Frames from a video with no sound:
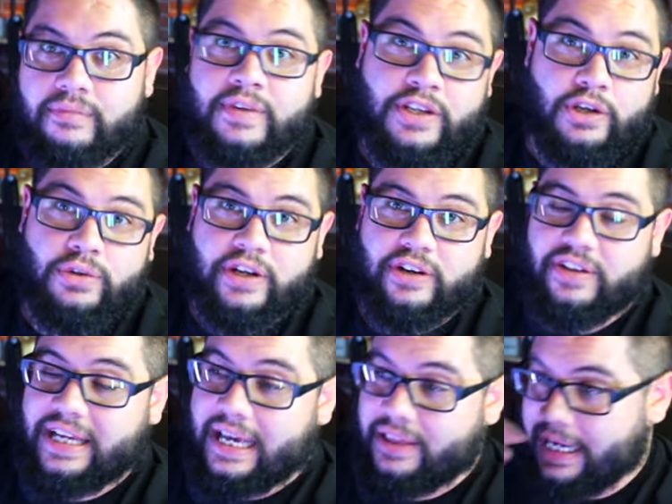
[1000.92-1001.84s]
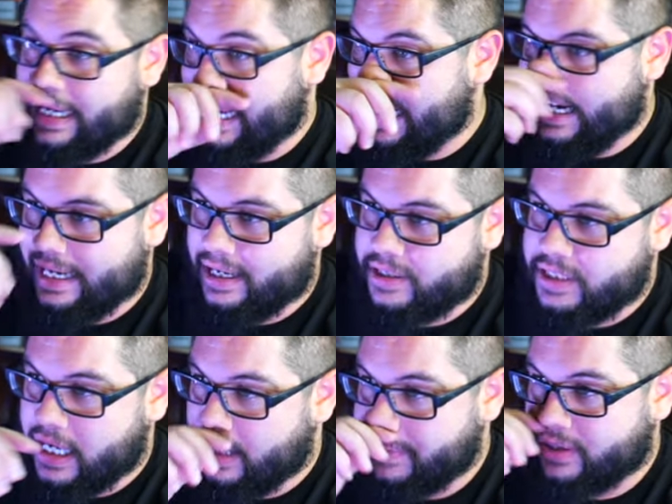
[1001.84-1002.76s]
you literally get like an
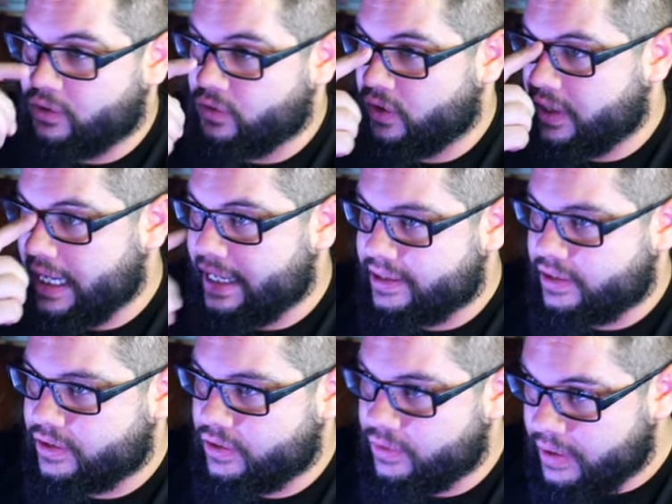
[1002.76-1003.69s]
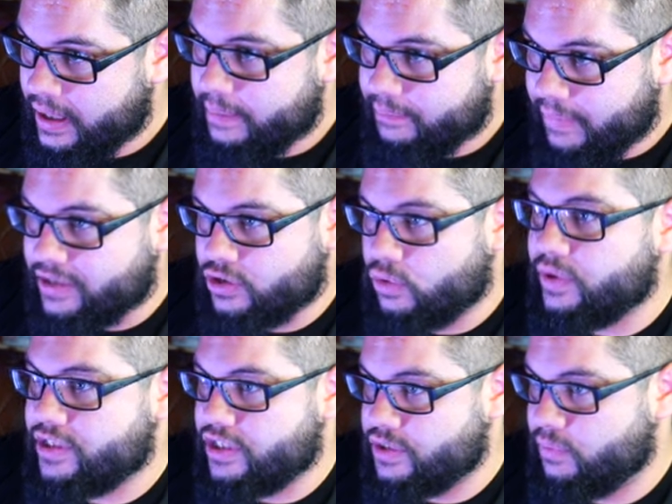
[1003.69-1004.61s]
anatomical look at the glute muscle,
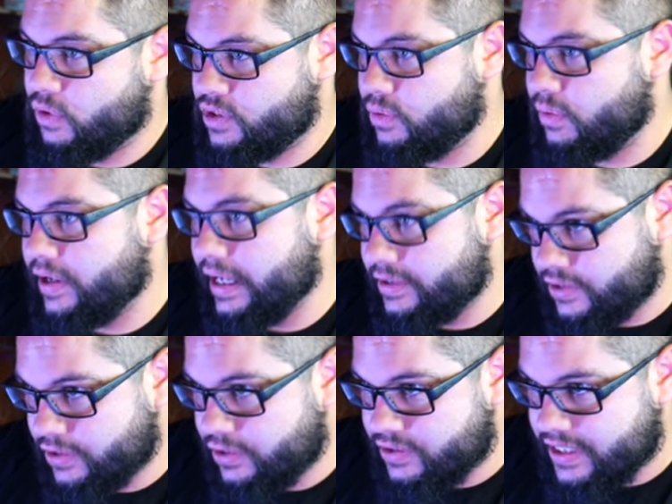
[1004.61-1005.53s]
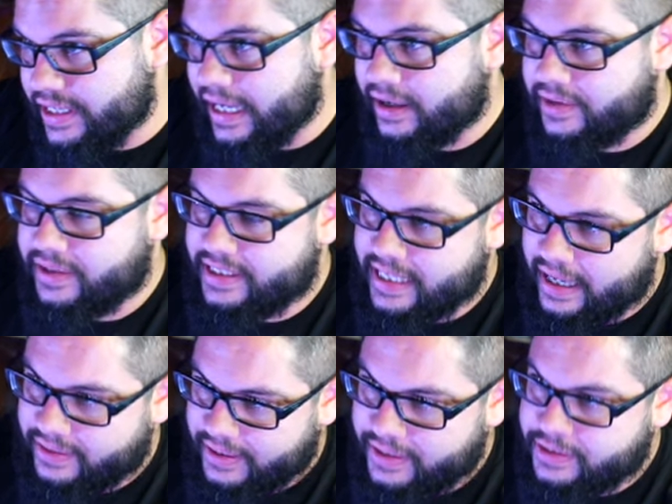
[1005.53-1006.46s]
which is more squared out. So you'll see that on these
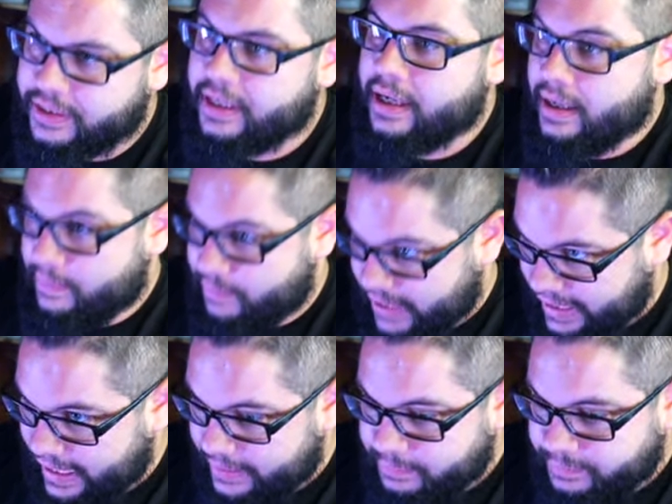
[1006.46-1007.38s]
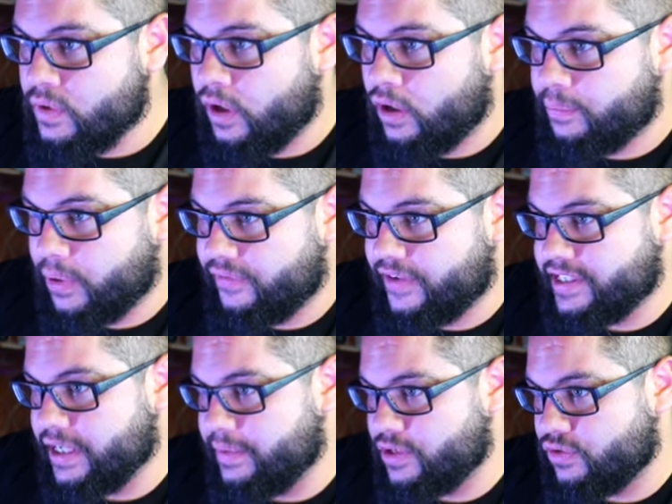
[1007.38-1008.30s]
athletes, but again, all in perfect
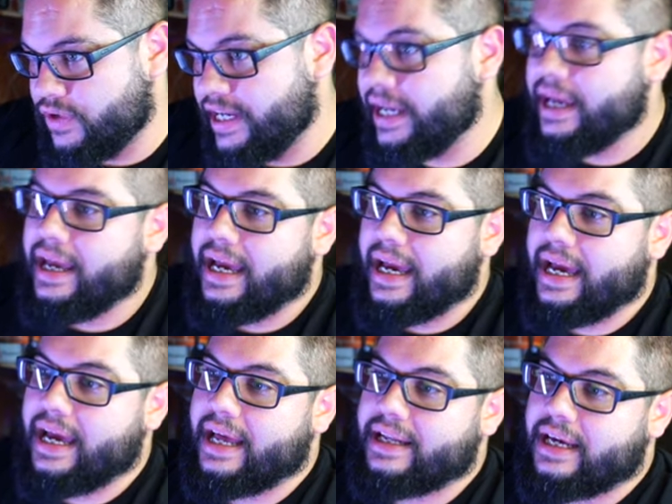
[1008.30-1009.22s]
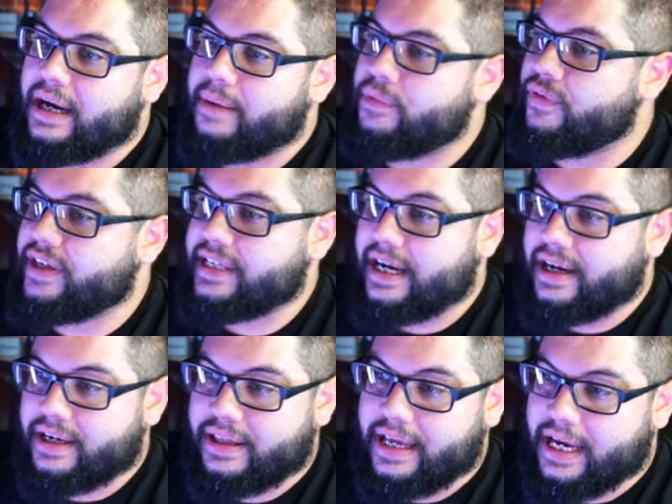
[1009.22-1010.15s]
symmetry. And uh, moving
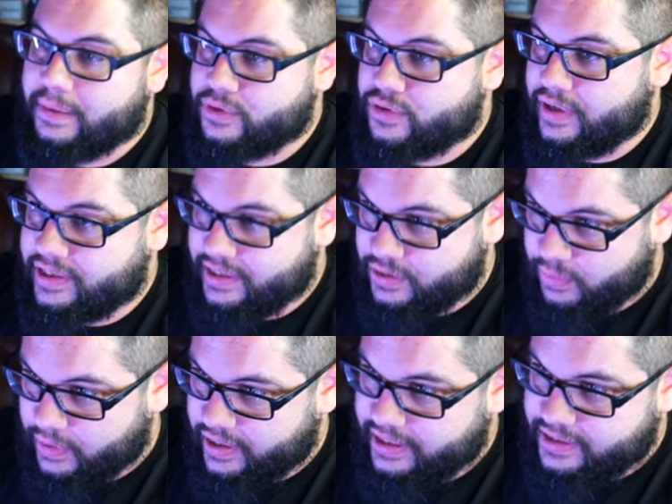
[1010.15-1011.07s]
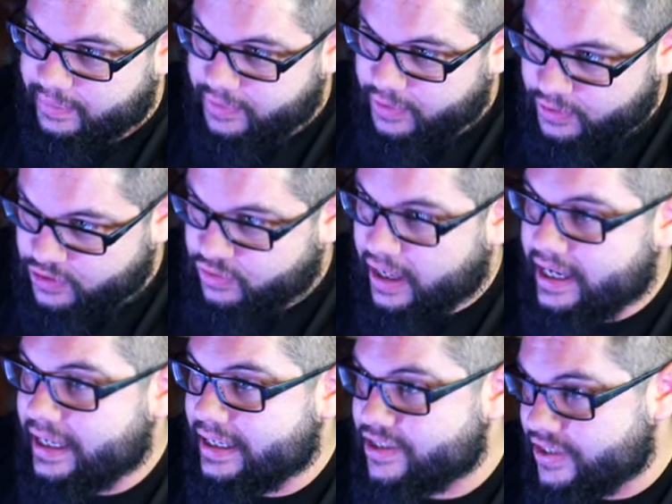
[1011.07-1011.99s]
down into the hamstrings, this is where you get some of those
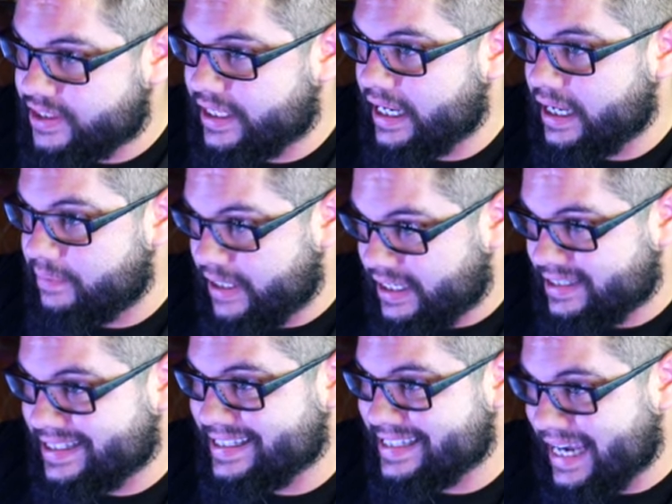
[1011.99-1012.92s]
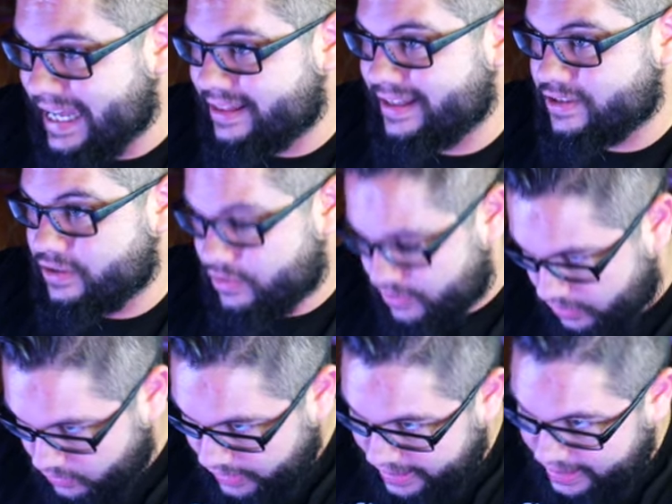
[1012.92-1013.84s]
striations again, because these athletes are
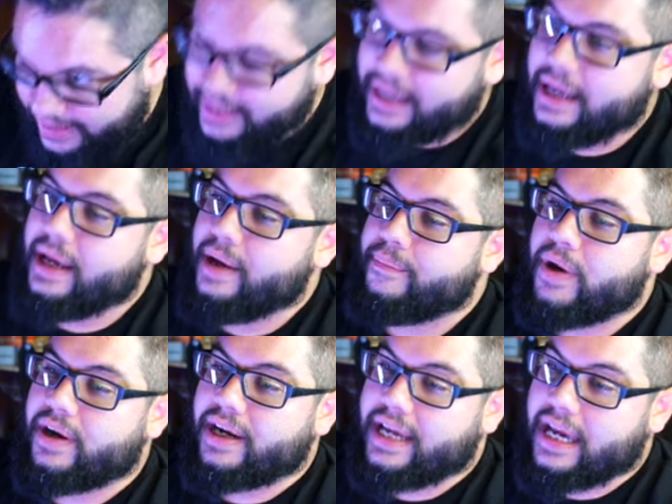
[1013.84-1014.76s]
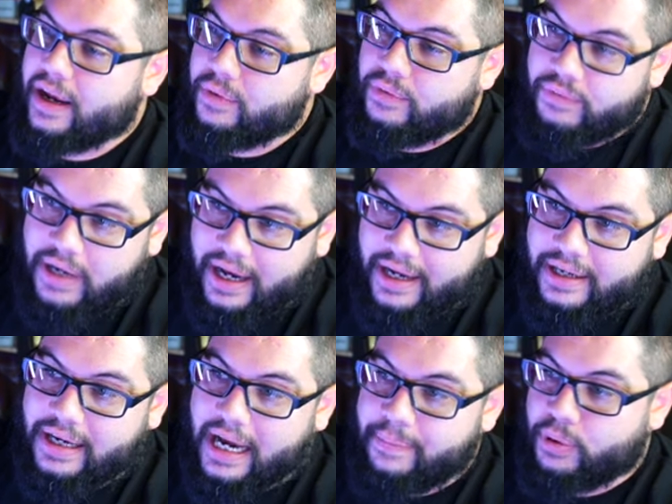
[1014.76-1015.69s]
so lean, but again,
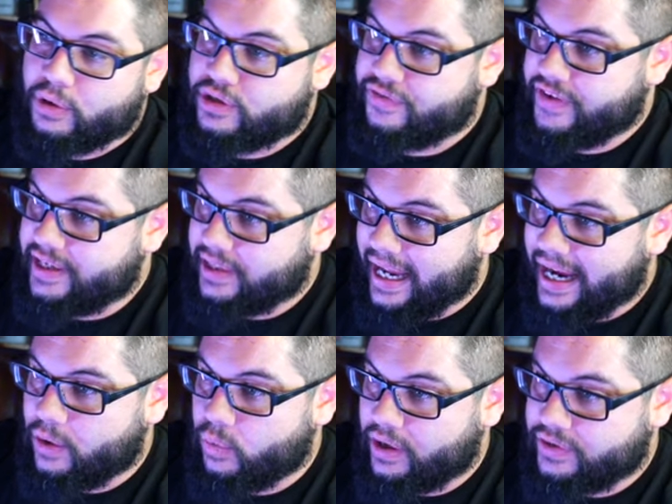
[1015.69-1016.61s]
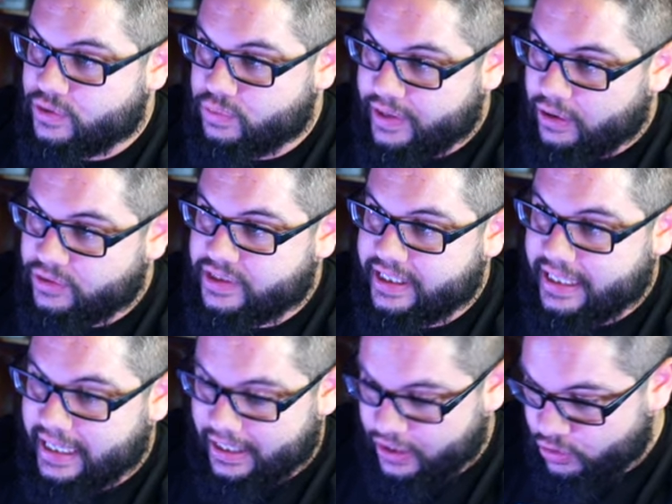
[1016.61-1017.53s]
not hypertrophy like wellness. We don't see
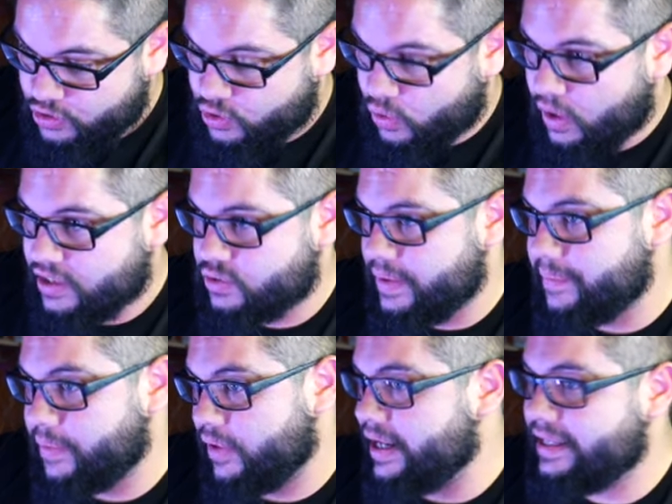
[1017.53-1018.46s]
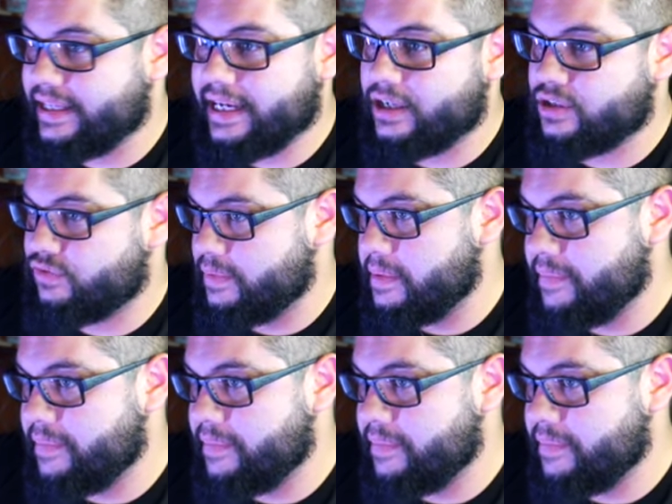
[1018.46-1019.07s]
that huge quad sweep or anything else from the